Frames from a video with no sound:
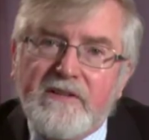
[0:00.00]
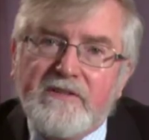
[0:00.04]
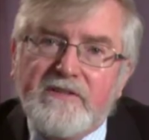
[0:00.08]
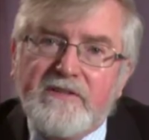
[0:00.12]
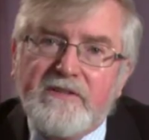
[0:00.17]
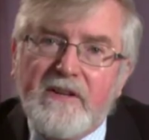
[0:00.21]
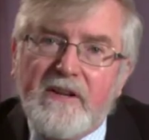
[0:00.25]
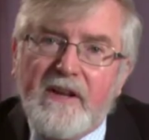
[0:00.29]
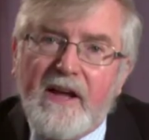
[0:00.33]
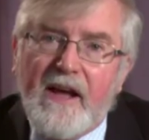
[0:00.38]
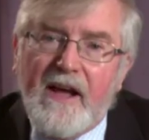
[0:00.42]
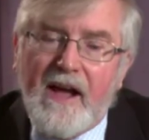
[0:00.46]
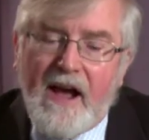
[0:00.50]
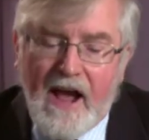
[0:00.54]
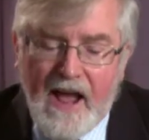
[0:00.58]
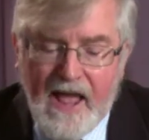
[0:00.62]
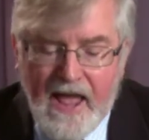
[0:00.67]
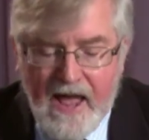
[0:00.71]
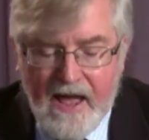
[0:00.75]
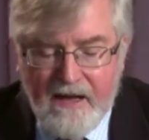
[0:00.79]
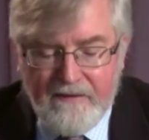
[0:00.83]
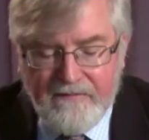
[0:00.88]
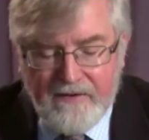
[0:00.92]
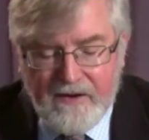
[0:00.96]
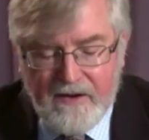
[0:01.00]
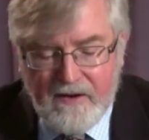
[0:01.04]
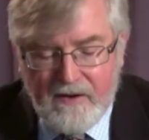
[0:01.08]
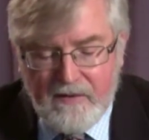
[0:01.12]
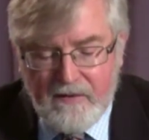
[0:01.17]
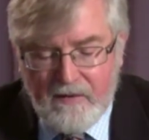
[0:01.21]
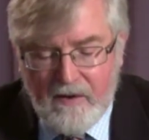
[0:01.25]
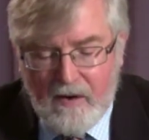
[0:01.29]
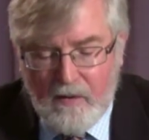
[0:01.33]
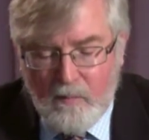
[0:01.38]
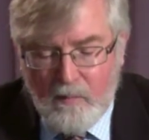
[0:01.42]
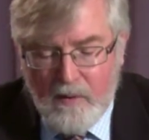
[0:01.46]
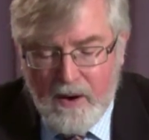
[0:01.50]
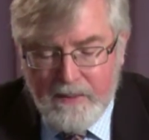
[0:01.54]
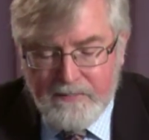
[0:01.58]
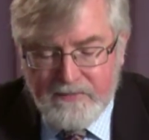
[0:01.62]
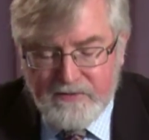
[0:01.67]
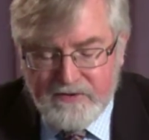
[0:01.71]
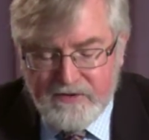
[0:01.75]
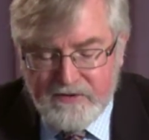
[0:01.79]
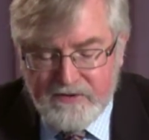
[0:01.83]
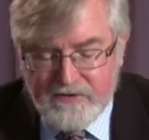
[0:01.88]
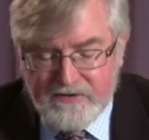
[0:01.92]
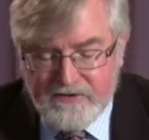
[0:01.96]
Let's, uh, I have a, a
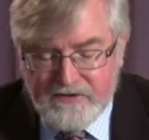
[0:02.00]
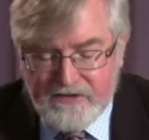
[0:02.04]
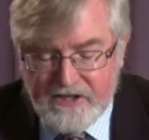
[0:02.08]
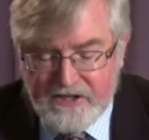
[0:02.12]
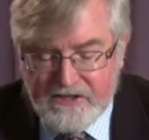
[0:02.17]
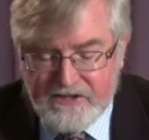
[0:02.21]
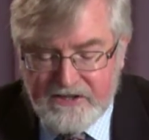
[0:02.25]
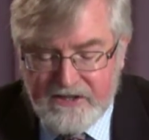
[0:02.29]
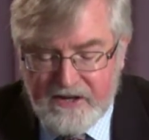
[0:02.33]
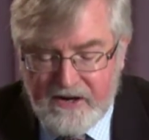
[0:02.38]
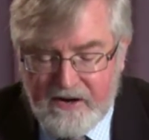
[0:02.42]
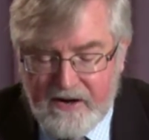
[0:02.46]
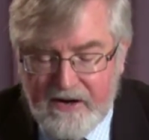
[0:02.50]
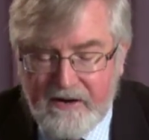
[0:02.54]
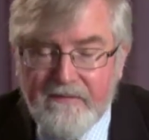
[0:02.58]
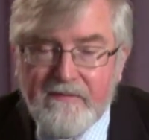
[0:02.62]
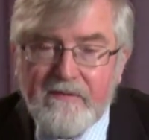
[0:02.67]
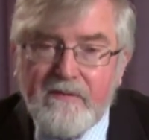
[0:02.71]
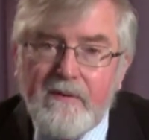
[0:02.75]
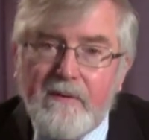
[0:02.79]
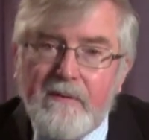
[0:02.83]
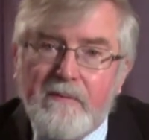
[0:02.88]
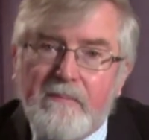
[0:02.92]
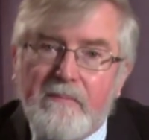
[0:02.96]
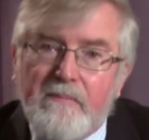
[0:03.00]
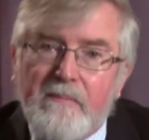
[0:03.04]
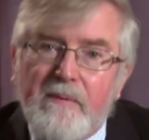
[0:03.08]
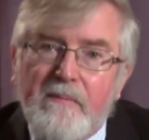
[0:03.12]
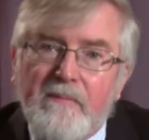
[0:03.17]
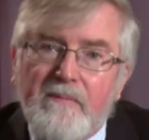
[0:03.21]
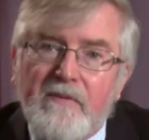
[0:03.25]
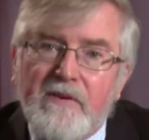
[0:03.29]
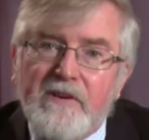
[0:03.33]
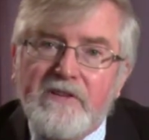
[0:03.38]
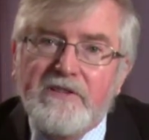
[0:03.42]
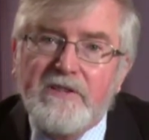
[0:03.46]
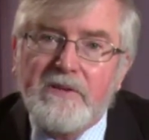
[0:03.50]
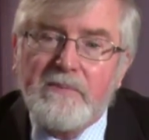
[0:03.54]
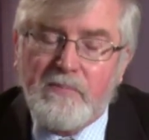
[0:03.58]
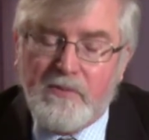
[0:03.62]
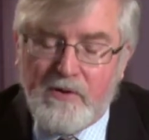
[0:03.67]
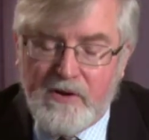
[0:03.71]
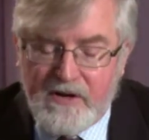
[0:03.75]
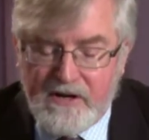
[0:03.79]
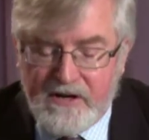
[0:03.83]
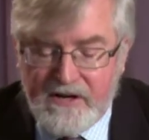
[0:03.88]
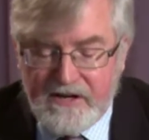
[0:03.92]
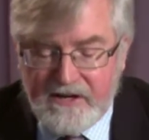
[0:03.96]
Webster's Dictionary, for, originally
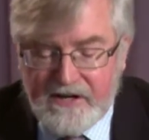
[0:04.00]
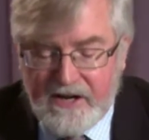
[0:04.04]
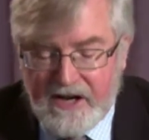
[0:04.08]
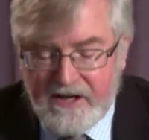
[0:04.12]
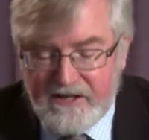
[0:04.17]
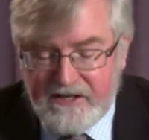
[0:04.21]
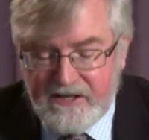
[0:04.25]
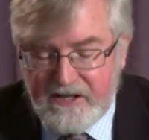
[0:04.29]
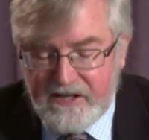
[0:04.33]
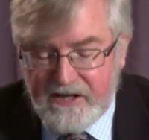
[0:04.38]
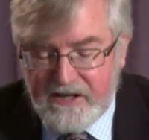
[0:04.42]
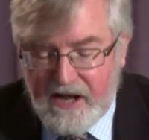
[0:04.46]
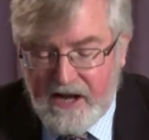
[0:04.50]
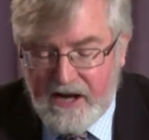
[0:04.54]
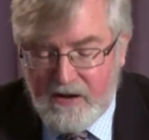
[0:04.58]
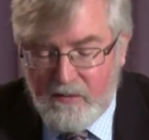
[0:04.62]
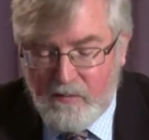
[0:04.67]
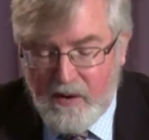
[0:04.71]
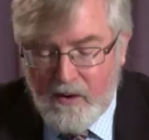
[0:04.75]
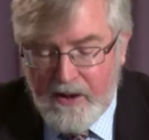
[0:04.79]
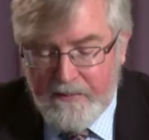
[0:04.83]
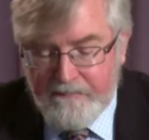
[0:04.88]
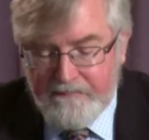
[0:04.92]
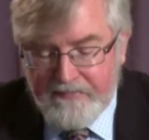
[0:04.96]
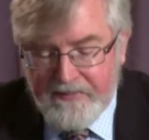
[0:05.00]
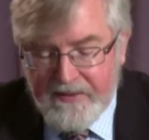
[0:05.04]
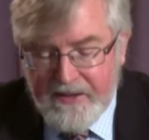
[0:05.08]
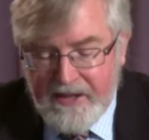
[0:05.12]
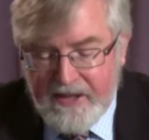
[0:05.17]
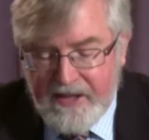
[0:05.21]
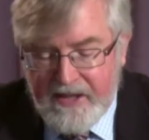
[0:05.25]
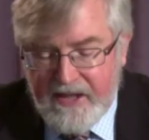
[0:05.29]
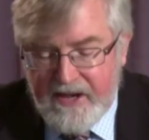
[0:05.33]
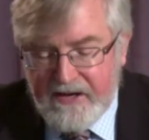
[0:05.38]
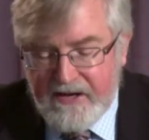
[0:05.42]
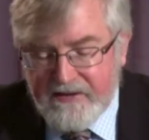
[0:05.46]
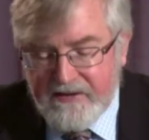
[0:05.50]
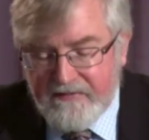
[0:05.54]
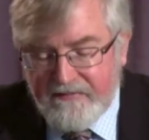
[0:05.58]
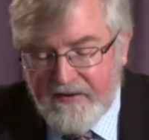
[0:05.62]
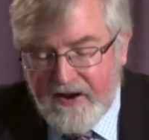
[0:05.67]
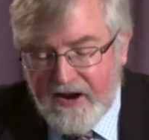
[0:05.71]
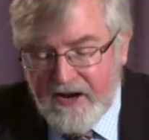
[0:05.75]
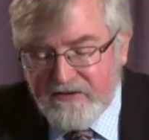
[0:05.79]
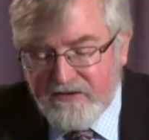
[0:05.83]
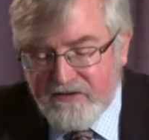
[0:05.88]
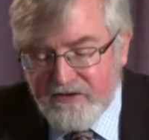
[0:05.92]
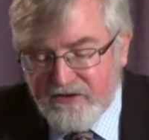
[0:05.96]
printed in 1991, and it
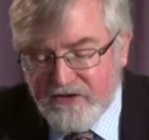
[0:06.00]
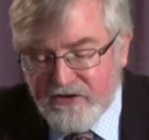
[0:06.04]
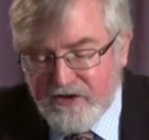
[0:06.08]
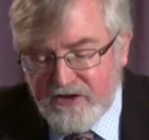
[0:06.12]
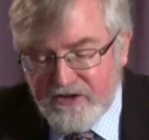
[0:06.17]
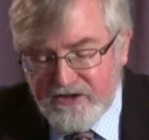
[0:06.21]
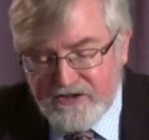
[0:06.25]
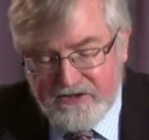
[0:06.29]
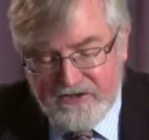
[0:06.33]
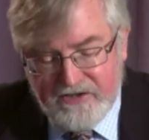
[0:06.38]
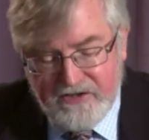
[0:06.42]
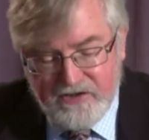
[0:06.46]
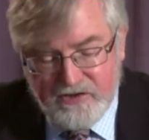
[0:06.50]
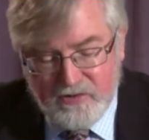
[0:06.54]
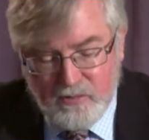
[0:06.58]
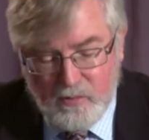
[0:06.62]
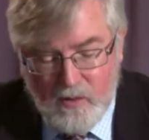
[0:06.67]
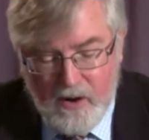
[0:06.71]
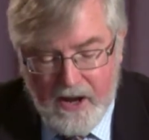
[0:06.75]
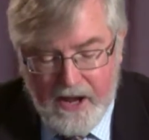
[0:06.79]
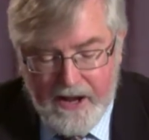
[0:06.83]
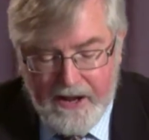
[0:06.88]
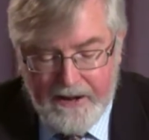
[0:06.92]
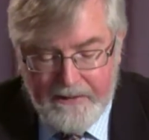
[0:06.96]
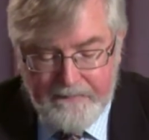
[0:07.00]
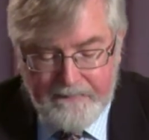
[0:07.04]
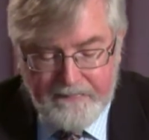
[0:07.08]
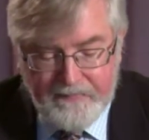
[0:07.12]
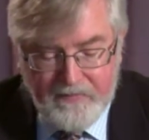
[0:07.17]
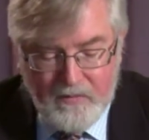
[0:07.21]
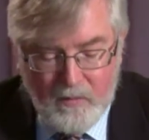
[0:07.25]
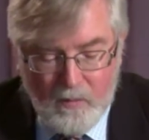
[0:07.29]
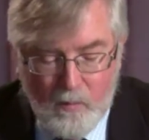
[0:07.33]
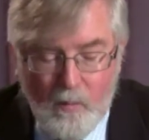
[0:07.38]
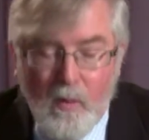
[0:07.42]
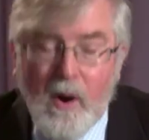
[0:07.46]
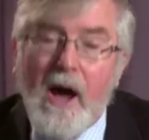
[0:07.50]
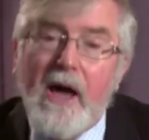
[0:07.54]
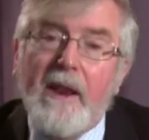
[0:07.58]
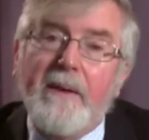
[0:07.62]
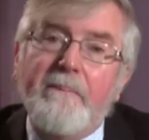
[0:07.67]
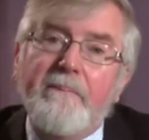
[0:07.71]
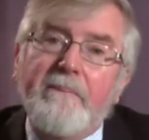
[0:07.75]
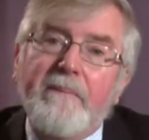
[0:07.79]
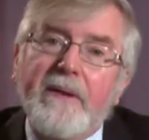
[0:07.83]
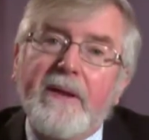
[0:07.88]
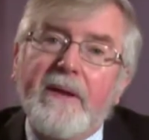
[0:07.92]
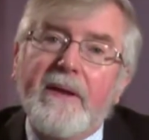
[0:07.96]
defines the church this way.
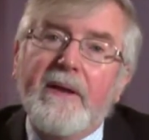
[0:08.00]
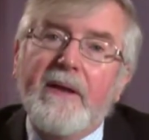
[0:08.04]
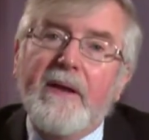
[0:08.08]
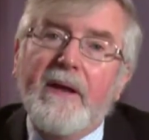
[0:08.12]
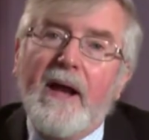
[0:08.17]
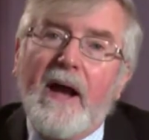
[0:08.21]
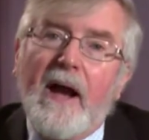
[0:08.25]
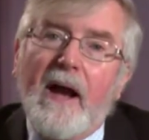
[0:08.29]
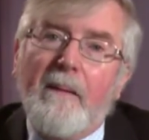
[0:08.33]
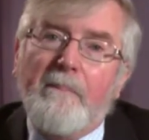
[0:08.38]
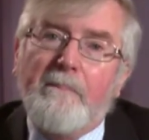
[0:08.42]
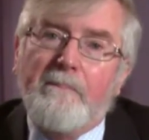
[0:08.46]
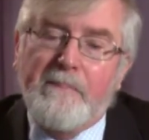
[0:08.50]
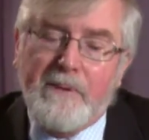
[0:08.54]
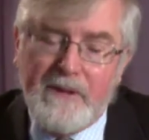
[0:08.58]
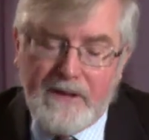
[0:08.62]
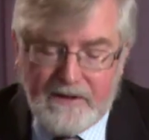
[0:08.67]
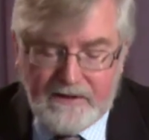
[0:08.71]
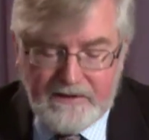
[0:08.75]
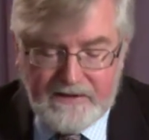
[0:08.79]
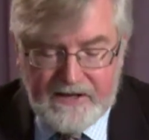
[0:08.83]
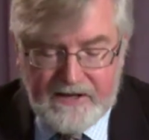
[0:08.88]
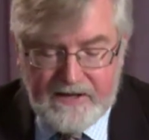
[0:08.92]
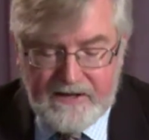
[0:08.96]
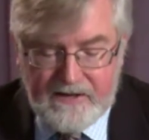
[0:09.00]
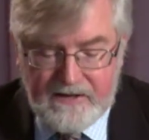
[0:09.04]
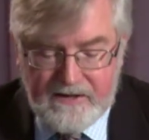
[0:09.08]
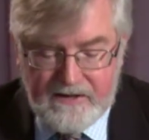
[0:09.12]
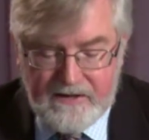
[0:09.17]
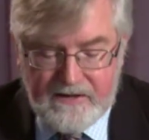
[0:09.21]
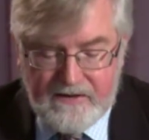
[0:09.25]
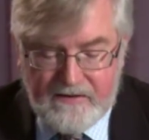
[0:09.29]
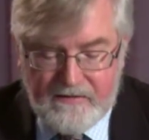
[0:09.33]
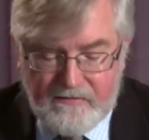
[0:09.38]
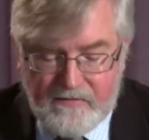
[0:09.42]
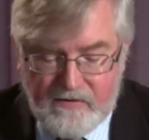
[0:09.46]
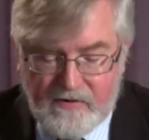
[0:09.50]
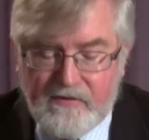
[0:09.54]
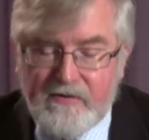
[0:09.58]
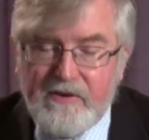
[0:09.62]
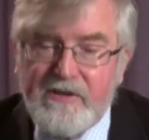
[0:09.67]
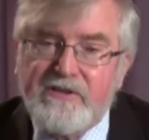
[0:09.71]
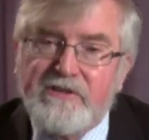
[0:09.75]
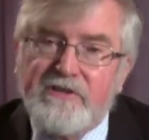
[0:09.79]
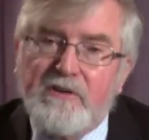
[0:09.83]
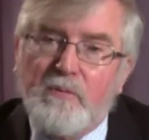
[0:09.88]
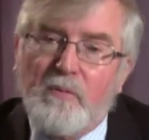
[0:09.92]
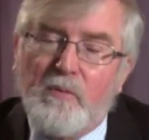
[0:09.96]
One, a building for
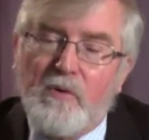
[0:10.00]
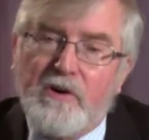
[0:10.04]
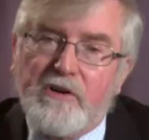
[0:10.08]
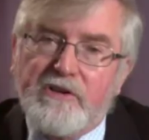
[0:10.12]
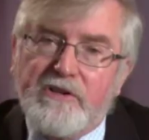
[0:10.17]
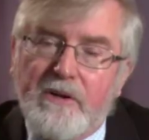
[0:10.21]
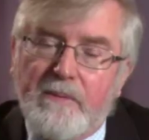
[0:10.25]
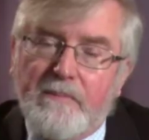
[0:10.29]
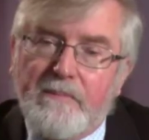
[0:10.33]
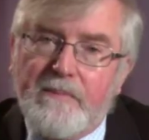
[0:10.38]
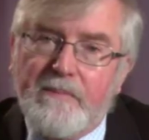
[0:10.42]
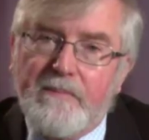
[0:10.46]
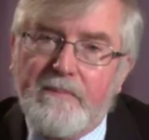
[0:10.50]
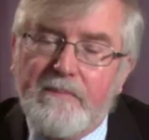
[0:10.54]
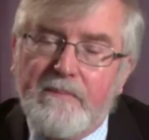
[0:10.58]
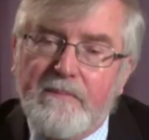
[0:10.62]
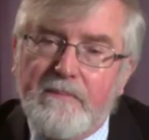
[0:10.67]
Christian worship.